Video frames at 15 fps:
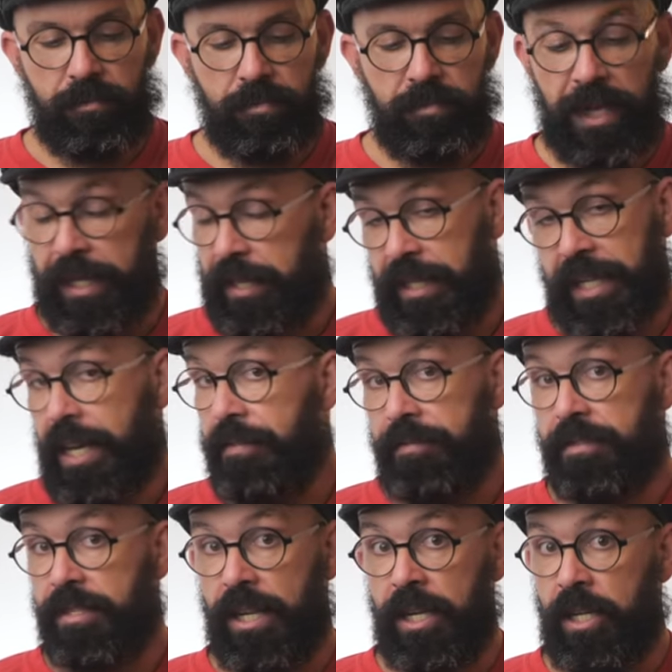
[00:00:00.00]
That
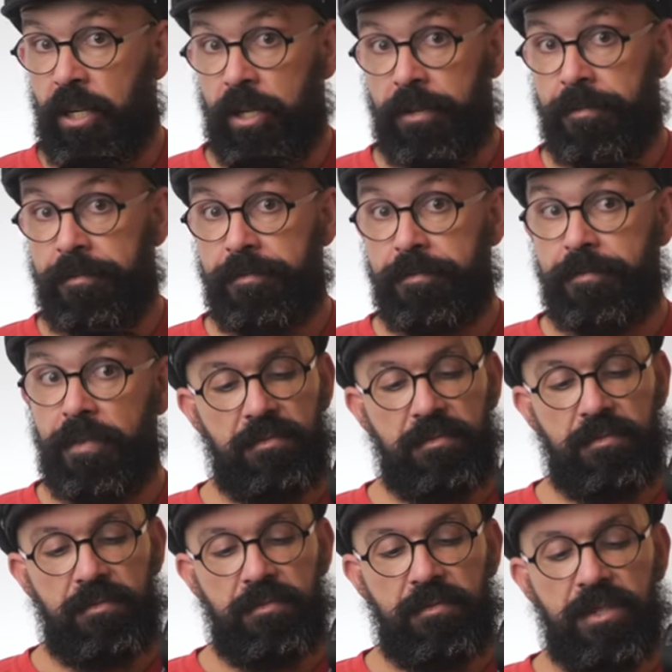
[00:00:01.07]
gives a lot of
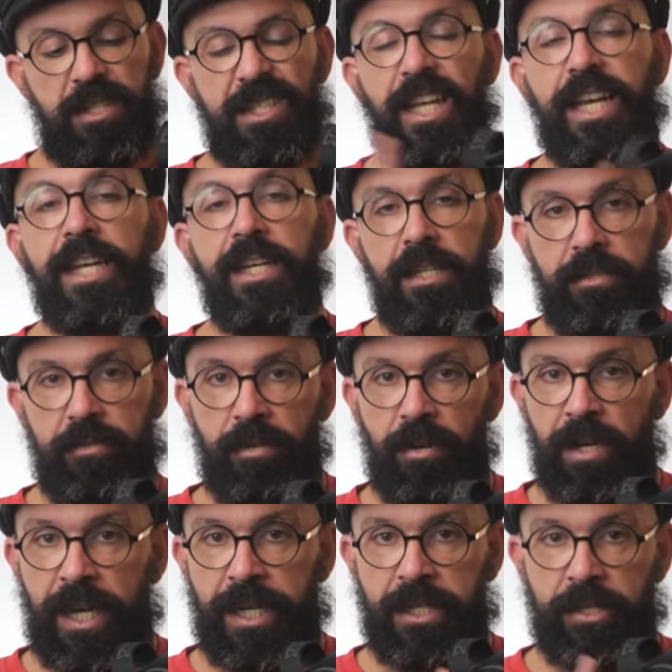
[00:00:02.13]
stickiness to the
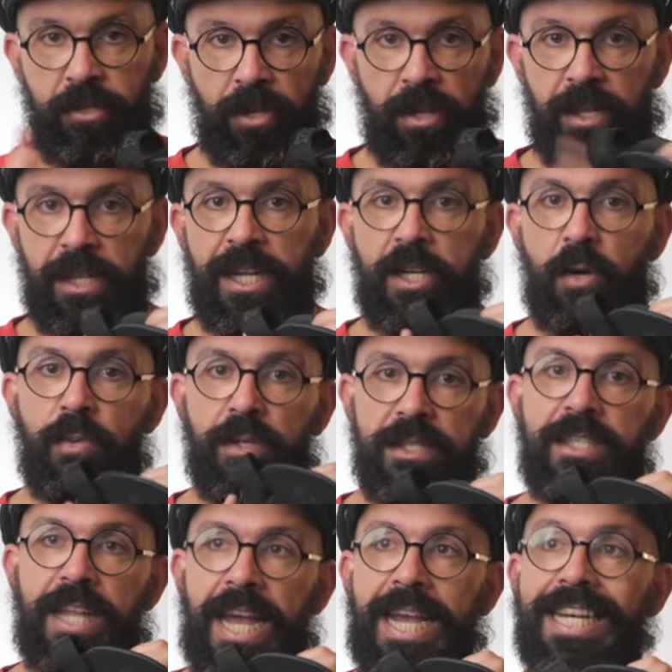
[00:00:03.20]
liner, so the liner will
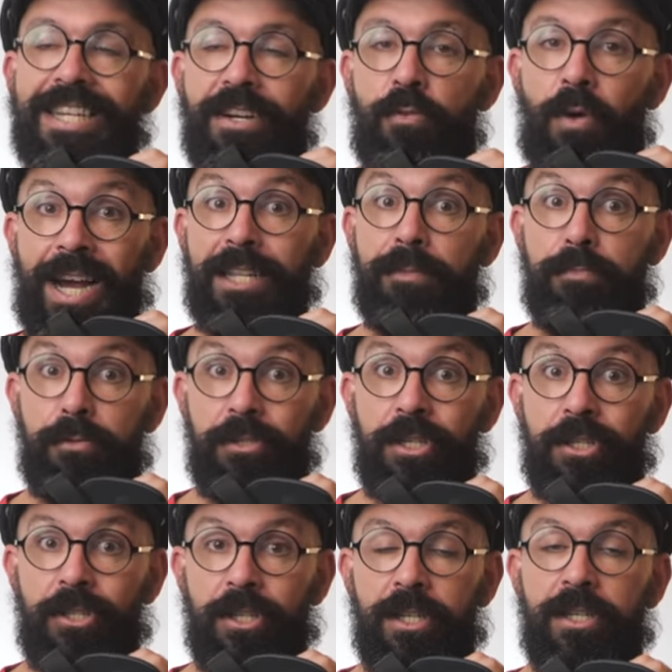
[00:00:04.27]
stay in the right
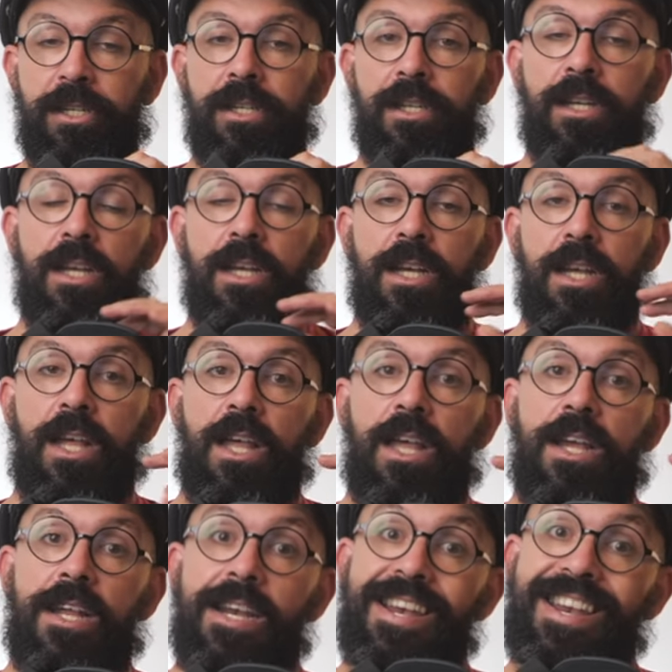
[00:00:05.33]
position.
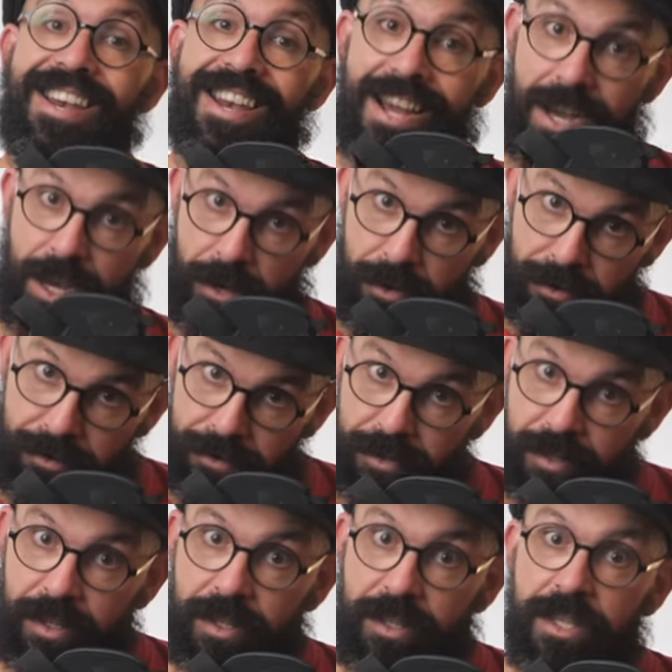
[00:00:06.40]
Now,
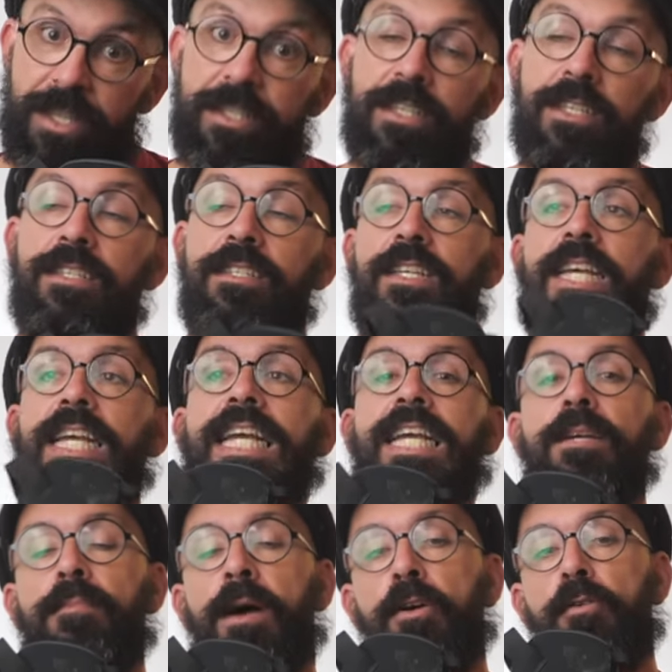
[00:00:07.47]
this is,
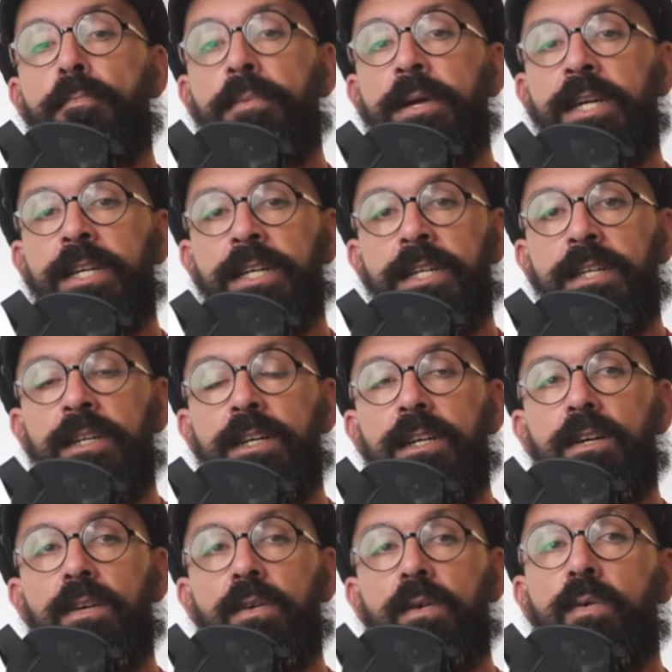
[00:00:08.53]
in my opinion,
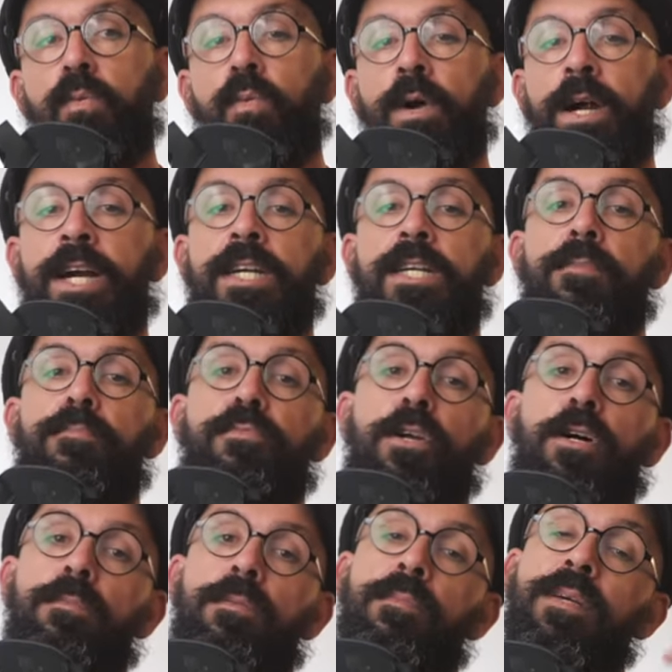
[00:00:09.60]
where the
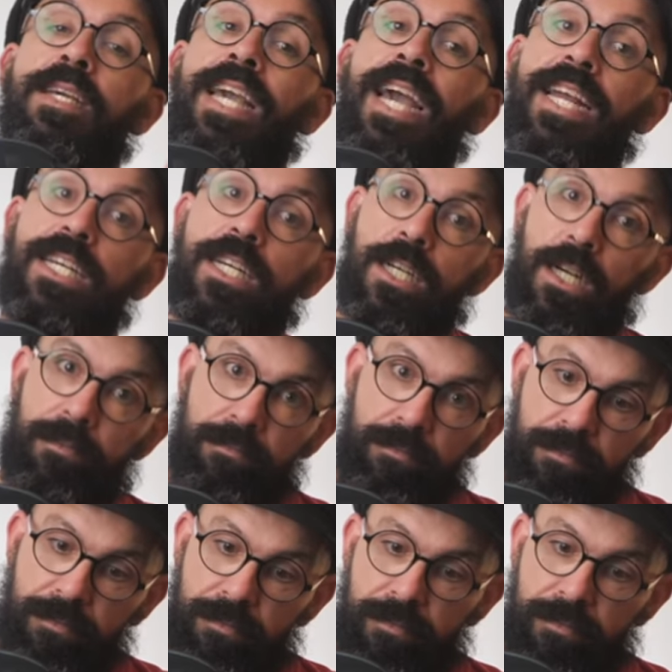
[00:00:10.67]
problem can come.